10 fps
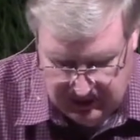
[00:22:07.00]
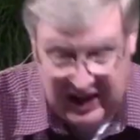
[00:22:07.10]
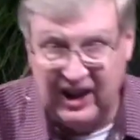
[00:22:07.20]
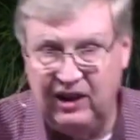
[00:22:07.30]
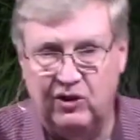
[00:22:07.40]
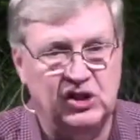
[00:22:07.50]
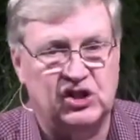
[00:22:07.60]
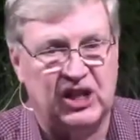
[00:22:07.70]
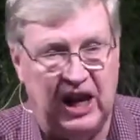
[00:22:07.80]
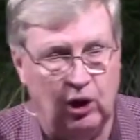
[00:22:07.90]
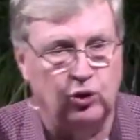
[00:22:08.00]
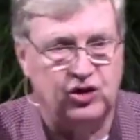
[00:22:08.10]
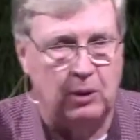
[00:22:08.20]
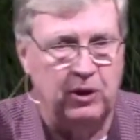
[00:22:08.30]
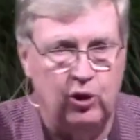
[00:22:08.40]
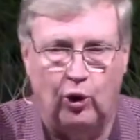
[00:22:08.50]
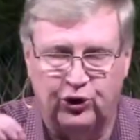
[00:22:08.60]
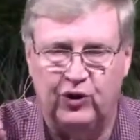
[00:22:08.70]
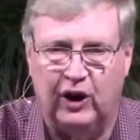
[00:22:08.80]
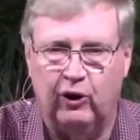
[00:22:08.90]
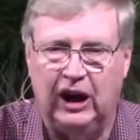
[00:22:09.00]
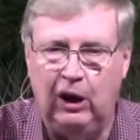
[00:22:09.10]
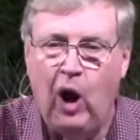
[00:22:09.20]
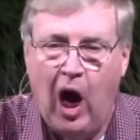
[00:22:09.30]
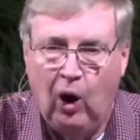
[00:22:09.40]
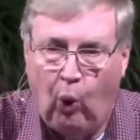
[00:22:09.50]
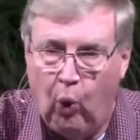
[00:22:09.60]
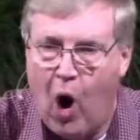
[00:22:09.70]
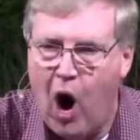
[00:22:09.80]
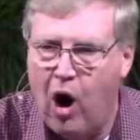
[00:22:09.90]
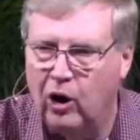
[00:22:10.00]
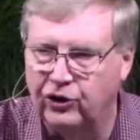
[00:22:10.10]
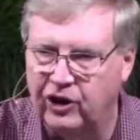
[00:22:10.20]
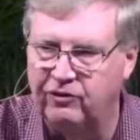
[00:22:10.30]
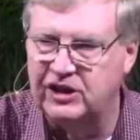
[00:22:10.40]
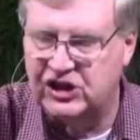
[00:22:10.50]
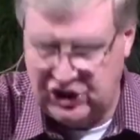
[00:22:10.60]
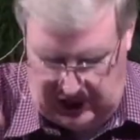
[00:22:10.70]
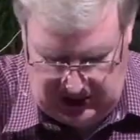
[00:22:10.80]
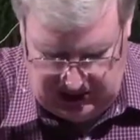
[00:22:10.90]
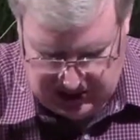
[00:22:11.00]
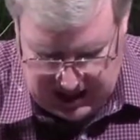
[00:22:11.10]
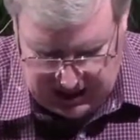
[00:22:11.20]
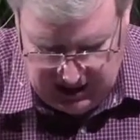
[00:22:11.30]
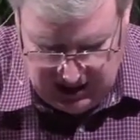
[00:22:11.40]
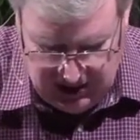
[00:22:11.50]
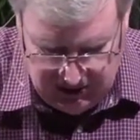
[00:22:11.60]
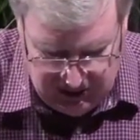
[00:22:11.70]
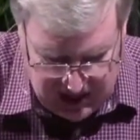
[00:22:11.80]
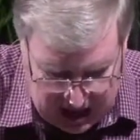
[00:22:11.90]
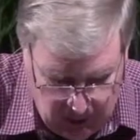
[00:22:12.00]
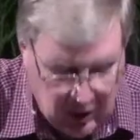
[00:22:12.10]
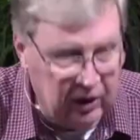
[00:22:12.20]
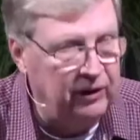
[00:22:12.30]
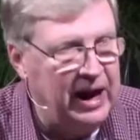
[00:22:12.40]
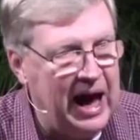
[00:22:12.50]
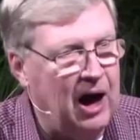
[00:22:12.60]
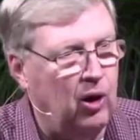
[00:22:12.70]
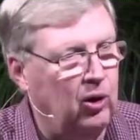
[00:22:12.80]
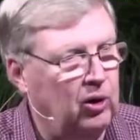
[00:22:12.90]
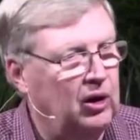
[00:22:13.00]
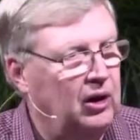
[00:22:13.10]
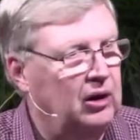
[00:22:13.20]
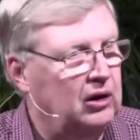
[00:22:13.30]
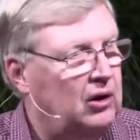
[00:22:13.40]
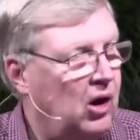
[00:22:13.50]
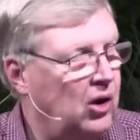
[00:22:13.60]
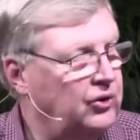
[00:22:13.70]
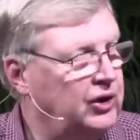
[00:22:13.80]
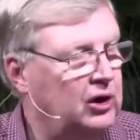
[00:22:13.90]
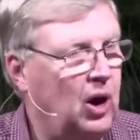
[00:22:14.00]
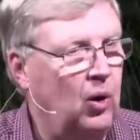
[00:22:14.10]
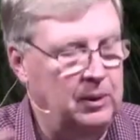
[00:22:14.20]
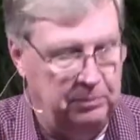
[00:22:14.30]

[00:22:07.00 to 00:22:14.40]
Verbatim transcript: They had even scaled some of those very walls of the city that they were now called to go and